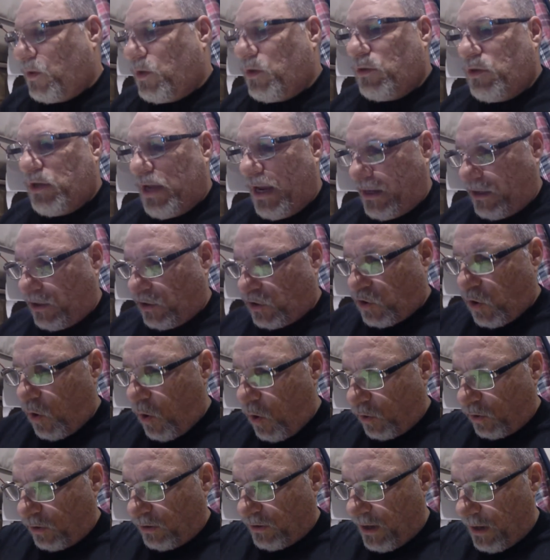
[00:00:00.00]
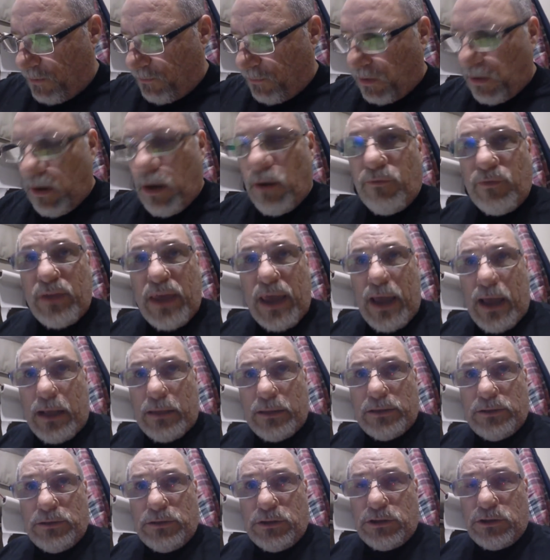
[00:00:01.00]
You take your total number of
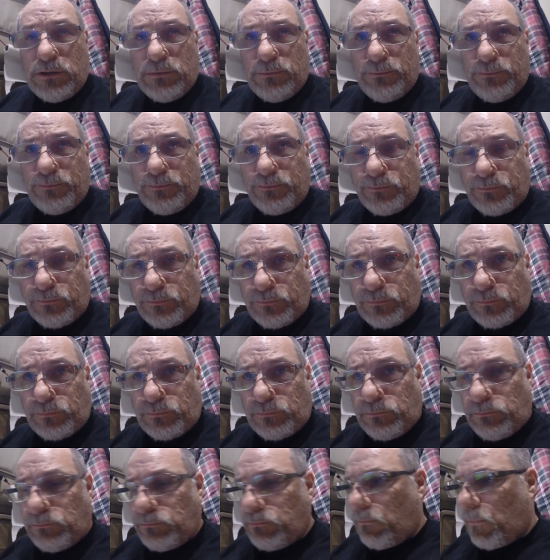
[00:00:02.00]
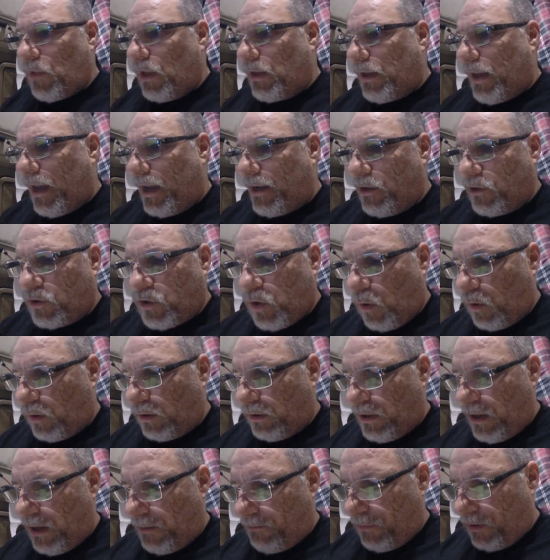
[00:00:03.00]
gallons and get your
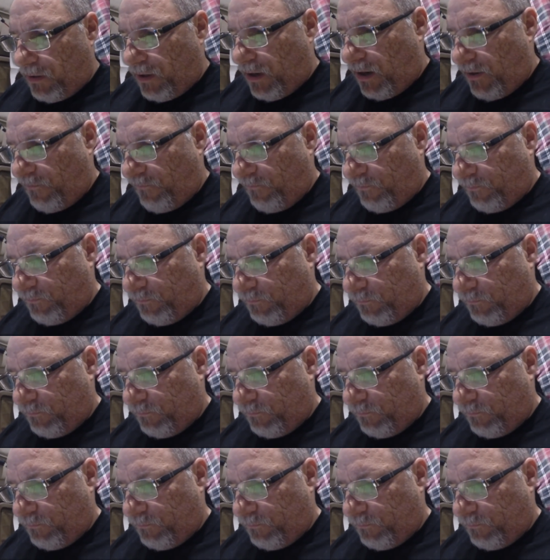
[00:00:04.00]
total number of